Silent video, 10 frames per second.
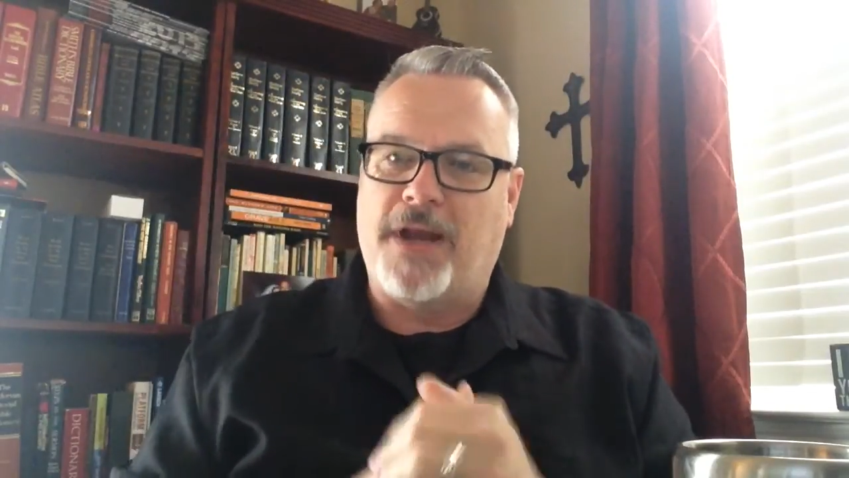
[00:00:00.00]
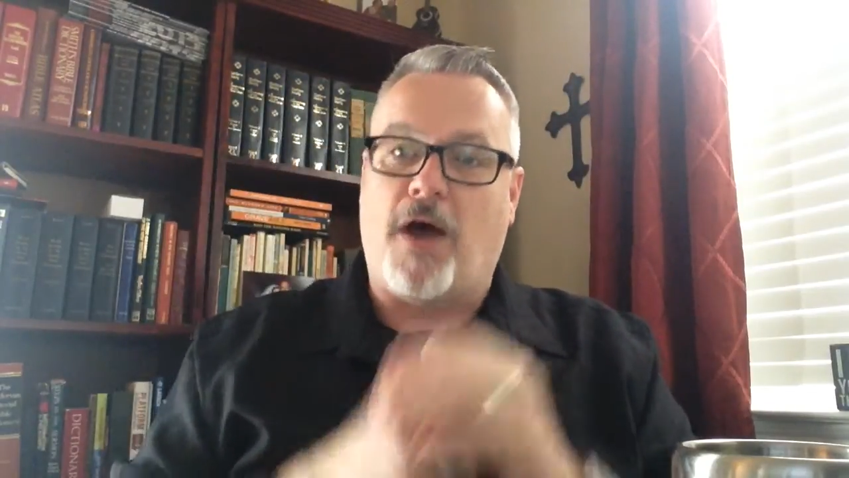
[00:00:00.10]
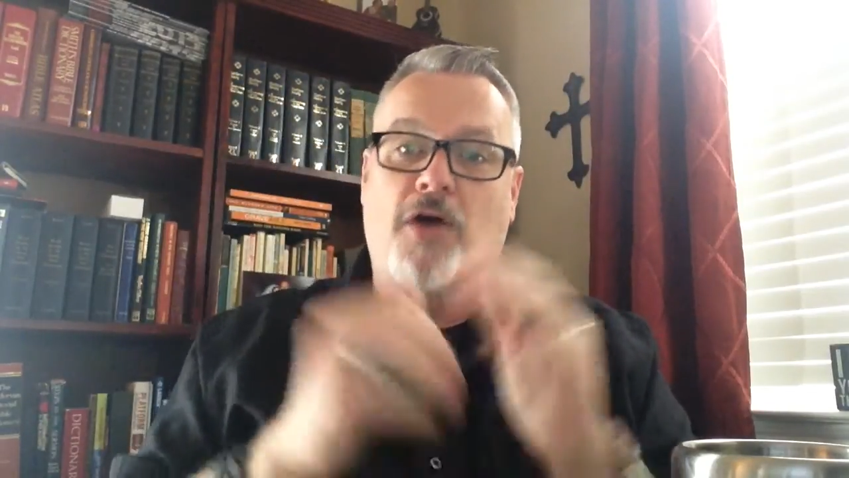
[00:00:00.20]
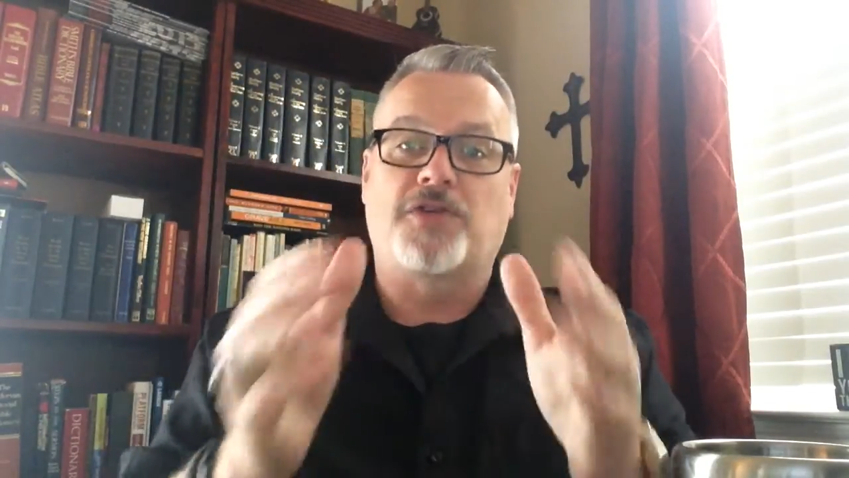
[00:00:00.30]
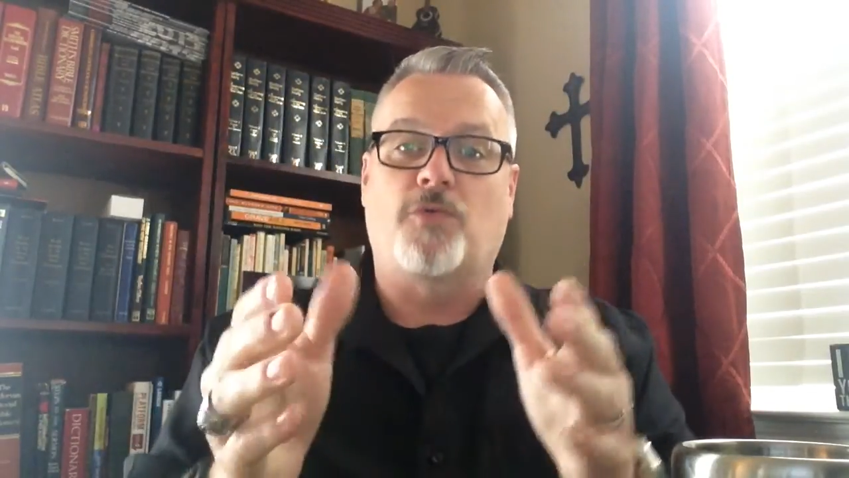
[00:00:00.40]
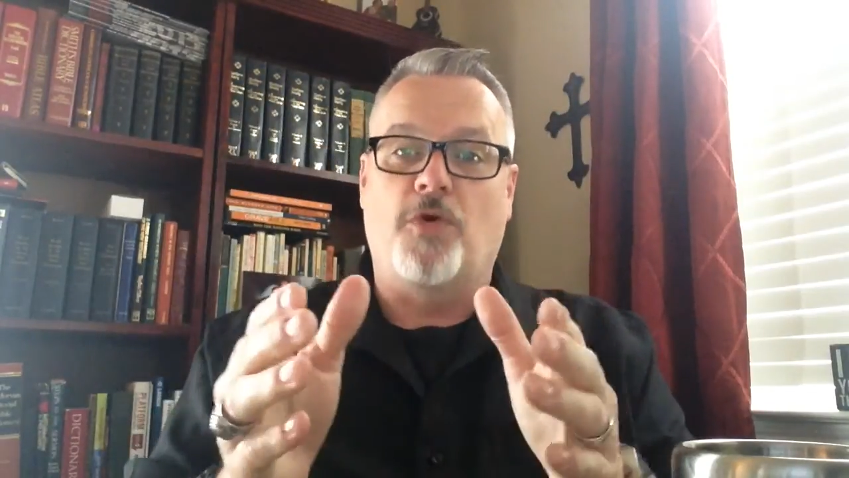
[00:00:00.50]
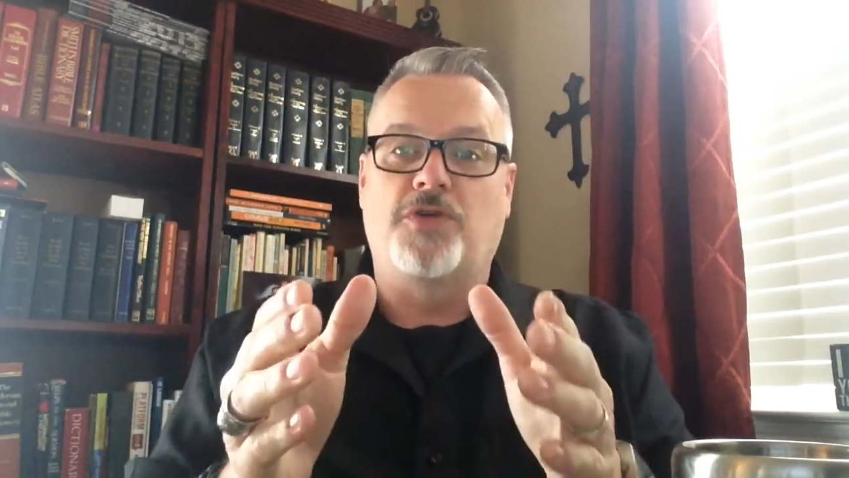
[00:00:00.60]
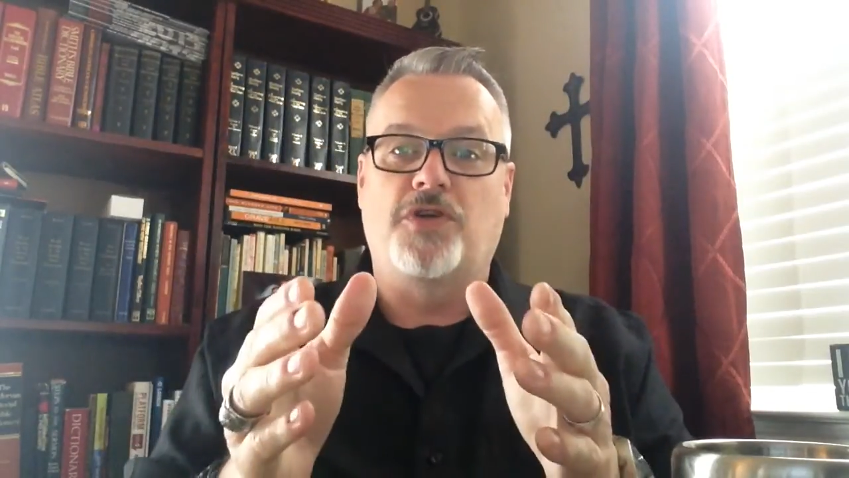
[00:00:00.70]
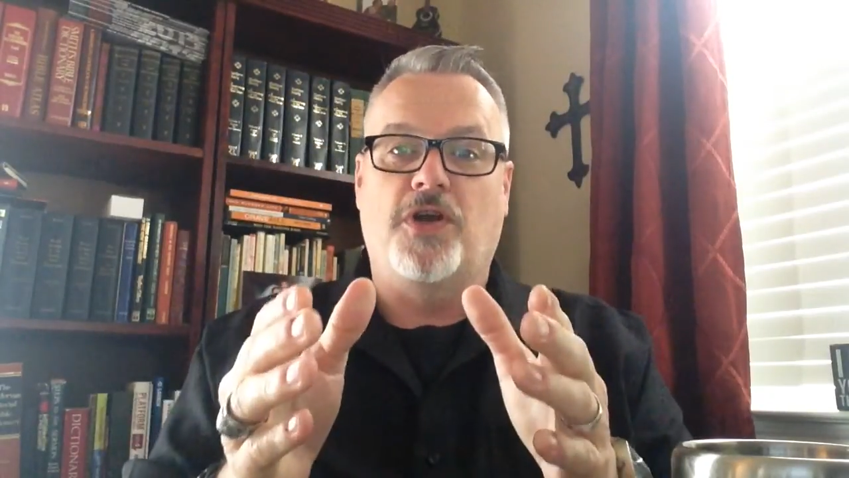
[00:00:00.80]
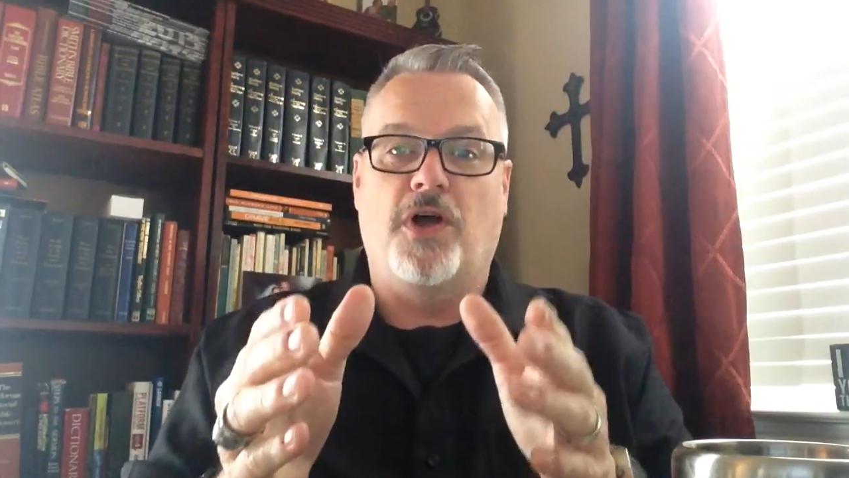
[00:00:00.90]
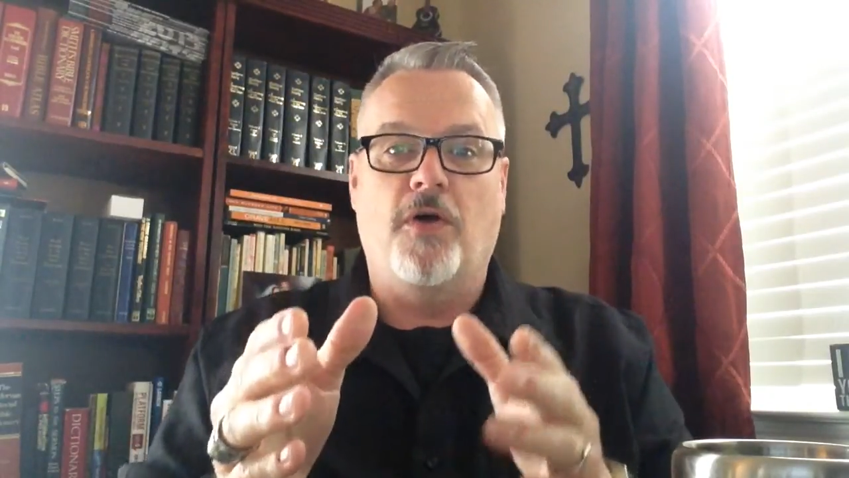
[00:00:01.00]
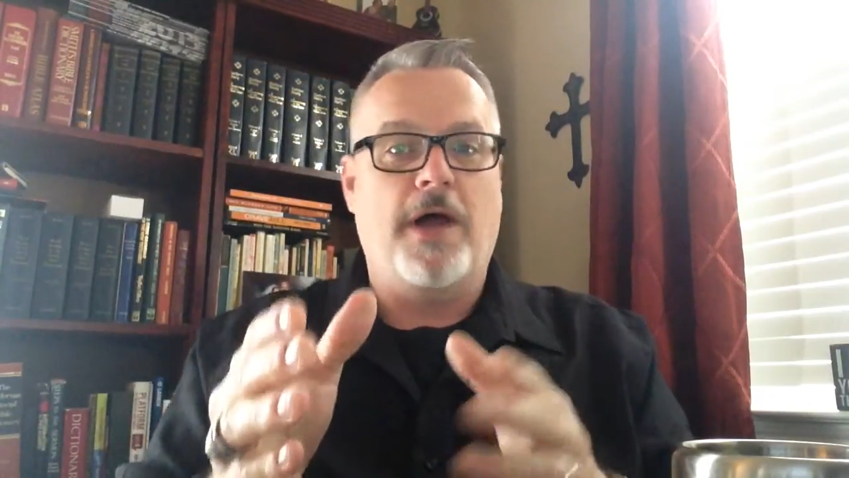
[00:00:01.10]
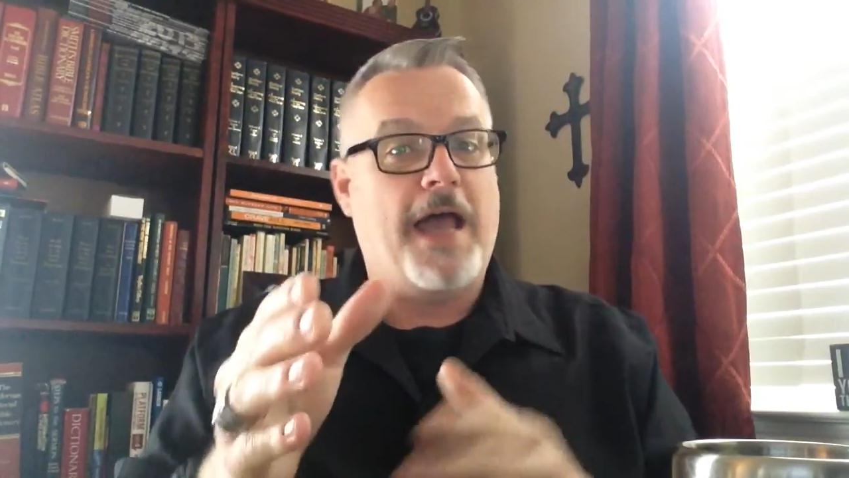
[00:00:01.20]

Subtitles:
I also want you to know